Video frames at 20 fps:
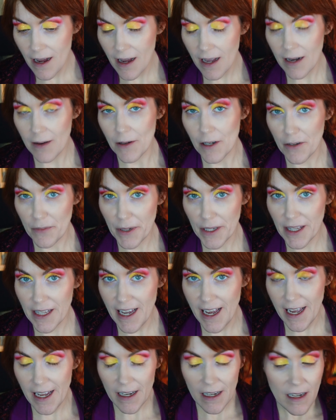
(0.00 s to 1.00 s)
and I'm going to put
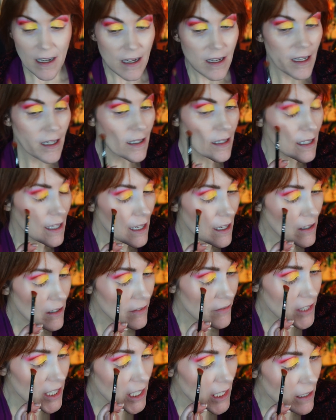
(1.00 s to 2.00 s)
that in the outer
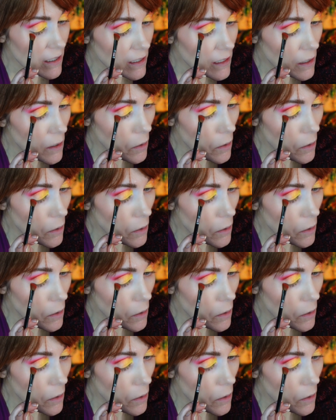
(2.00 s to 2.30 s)
V.